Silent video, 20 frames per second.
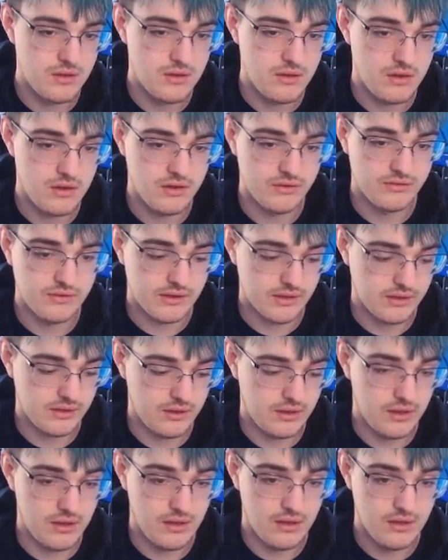hold a second,
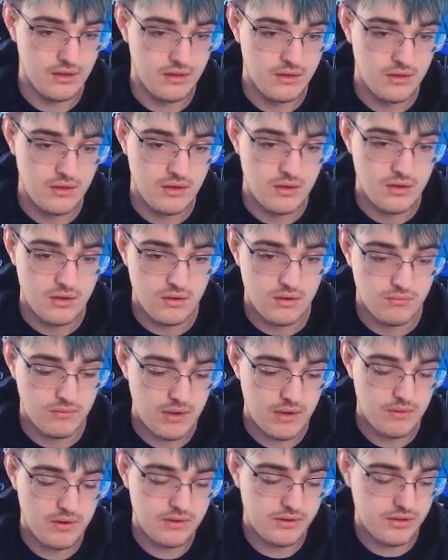uh, what
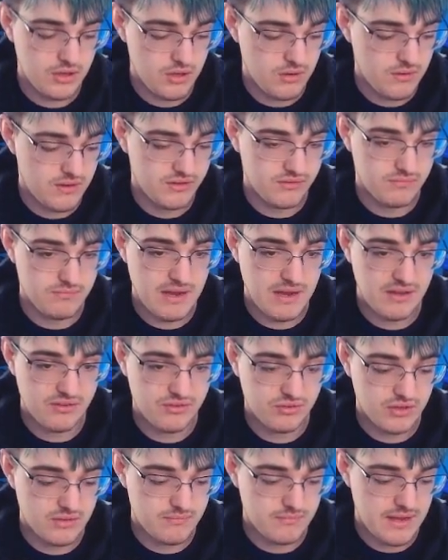you want to do is
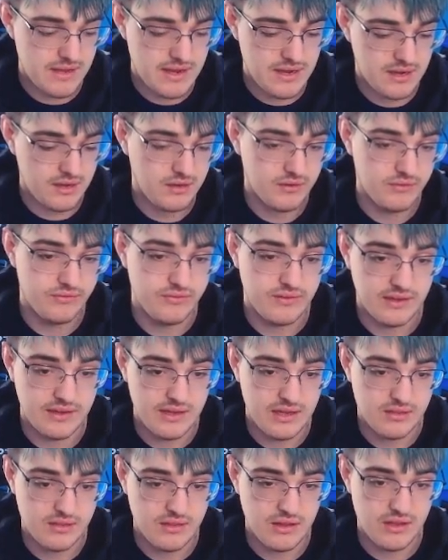basically make,
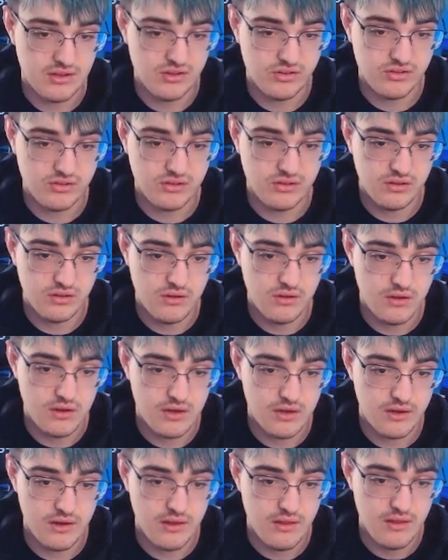get this, on,